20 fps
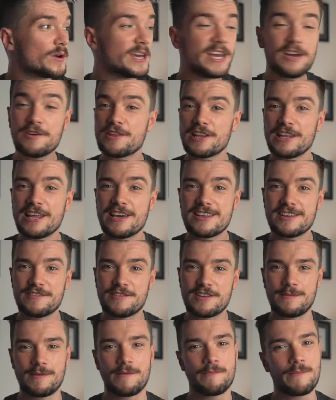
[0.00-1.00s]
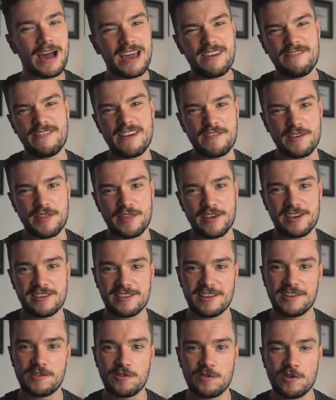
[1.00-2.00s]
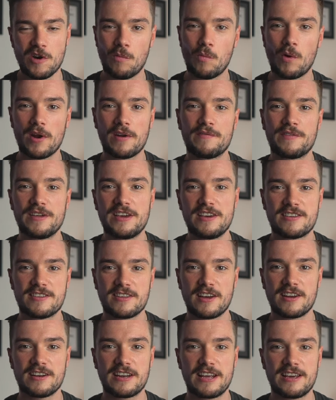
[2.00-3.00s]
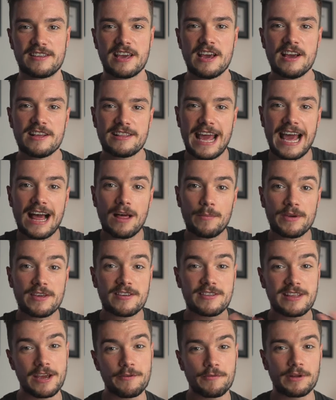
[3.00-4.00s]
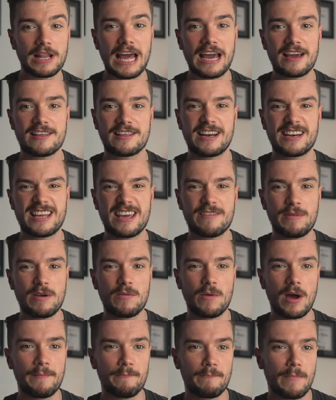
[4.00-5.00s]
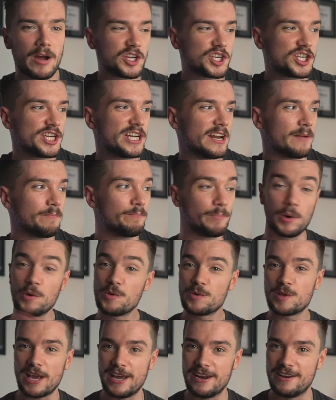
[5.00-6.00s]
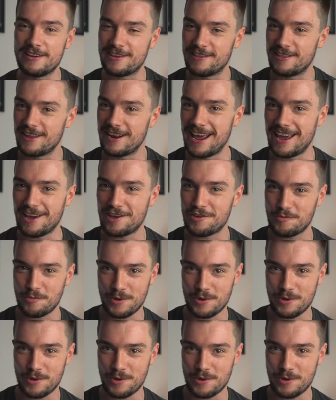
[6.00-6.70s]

here's a list of some of my favorite things to do on one of these Sundays to help me stay relaxed and give me a much needed boost into the next